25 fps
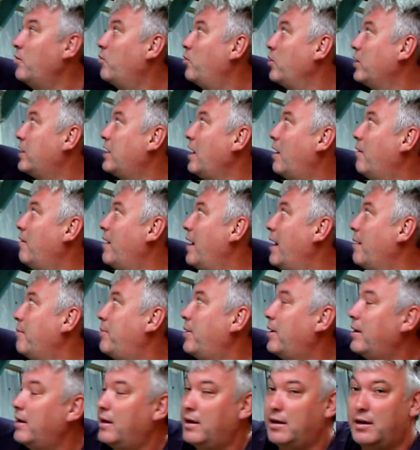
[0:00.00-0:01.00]
we go up
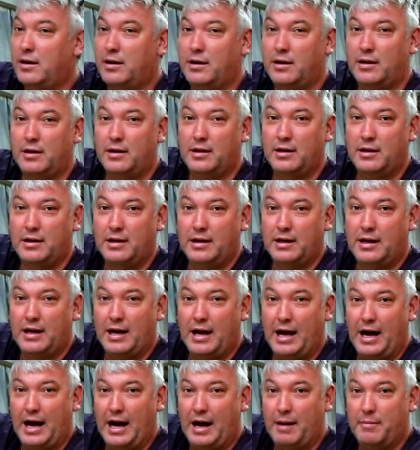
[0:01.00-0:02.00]

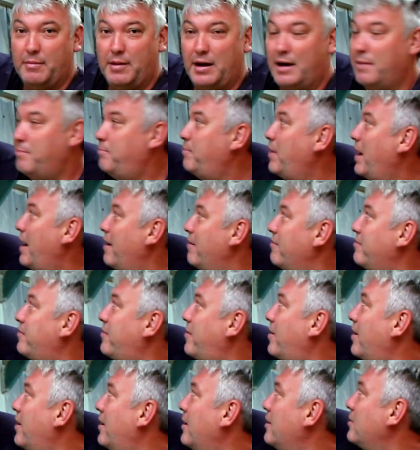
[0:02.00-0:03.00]
above,
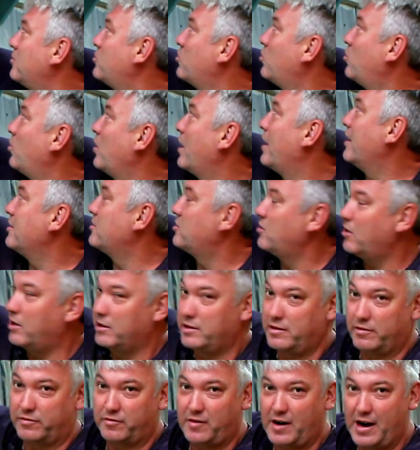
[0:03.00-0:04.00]
it's all
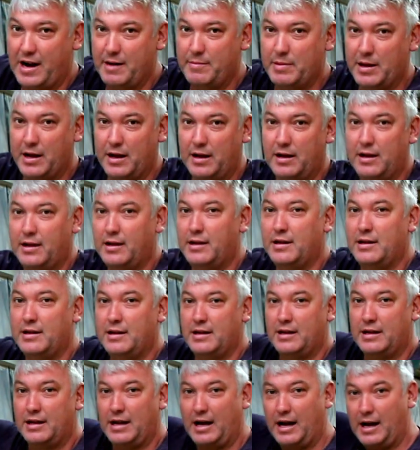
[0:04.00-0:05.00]
outside the framing.
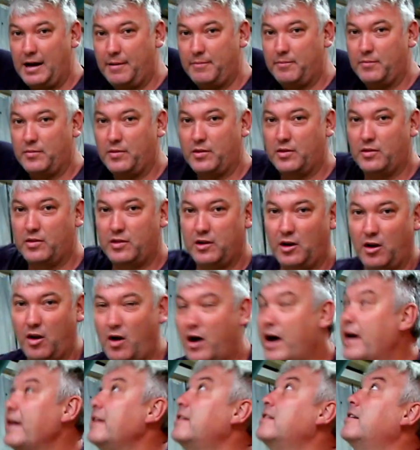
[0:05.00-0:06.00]
The
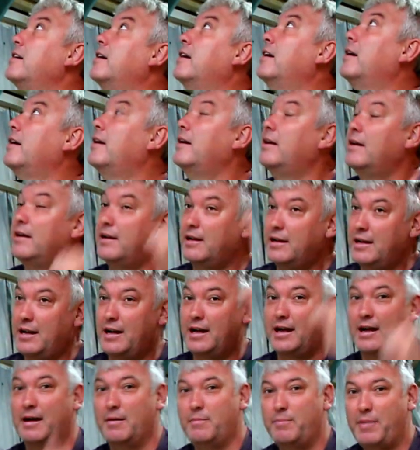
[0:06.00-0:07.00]
light
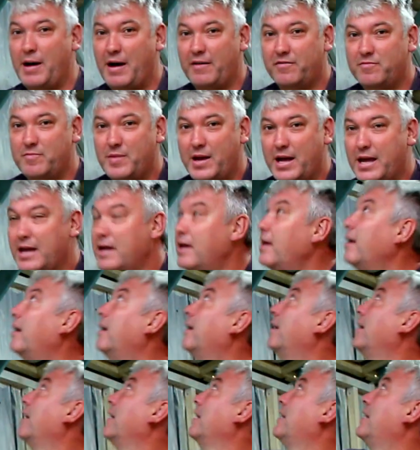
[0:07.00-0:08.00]
above me,
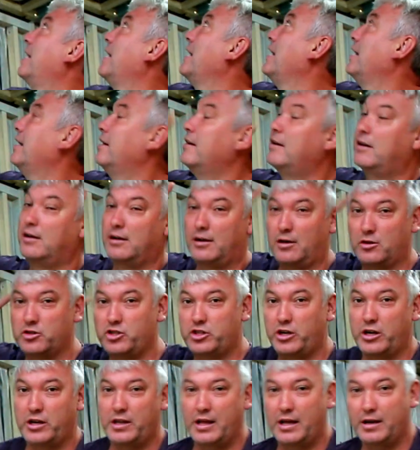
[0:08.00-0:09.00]
again, I'll
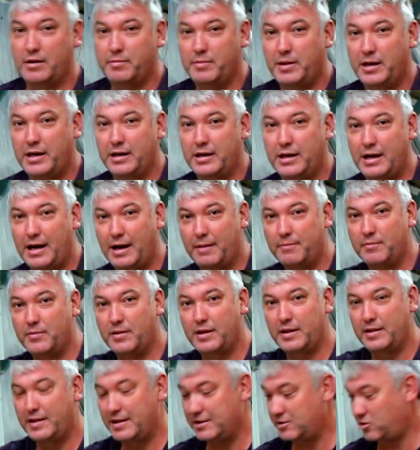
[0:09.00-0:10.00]
show you that in a minute,
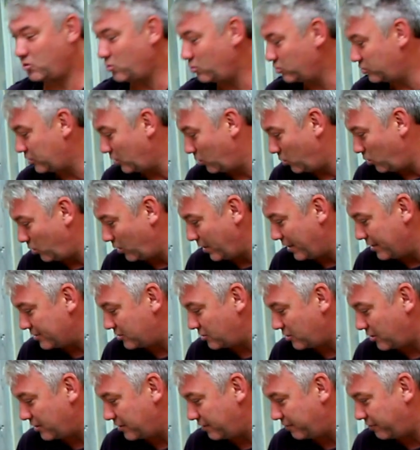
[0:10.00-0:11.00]
it's all
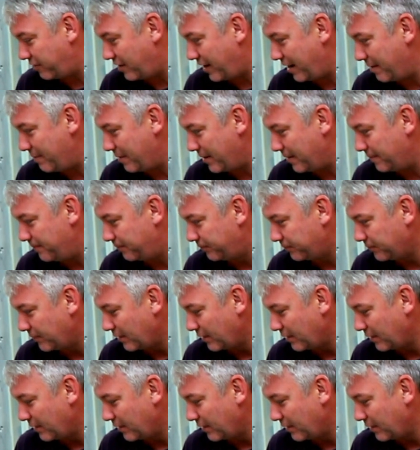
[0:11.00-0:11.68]
outside the framing.